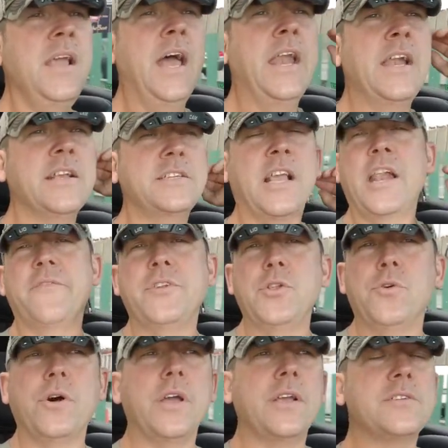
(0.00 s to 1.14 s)
and it is kind of
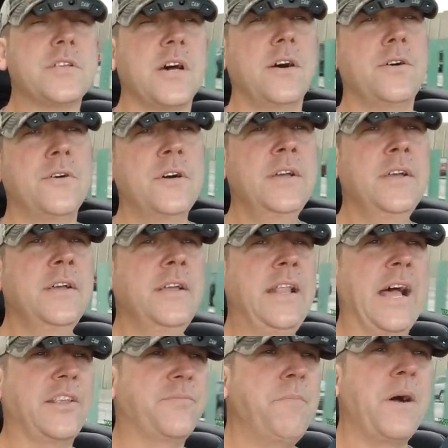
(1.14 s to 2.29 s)
annoying. So
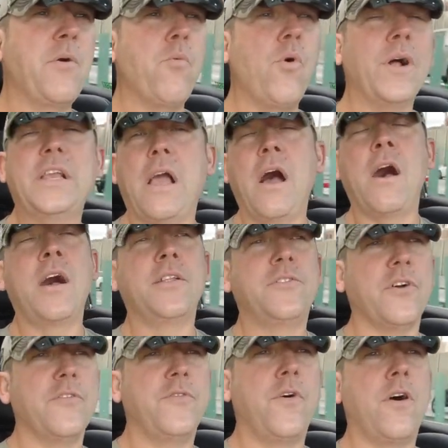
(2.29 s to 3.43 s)
that's my one con
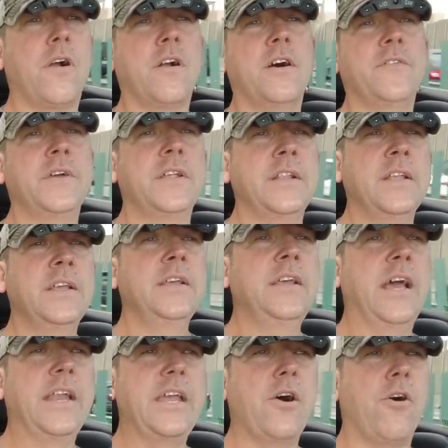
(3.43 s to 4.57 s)
so far of it,
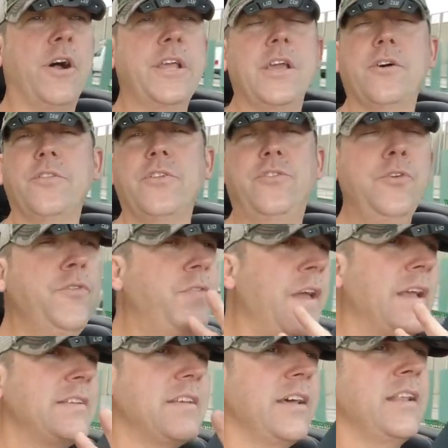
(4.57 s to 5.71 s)
and the audio. The two
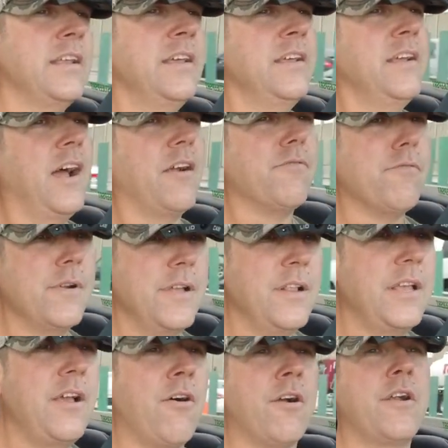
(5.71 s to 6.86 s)
things that I
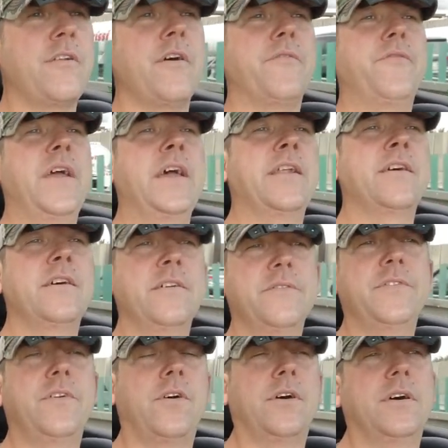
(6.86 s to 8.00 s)
really aren't a fan of,
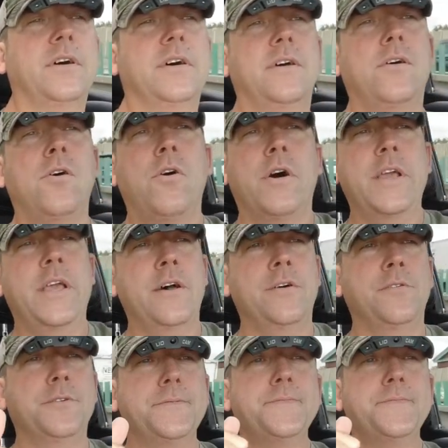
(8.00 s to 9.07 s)
audio,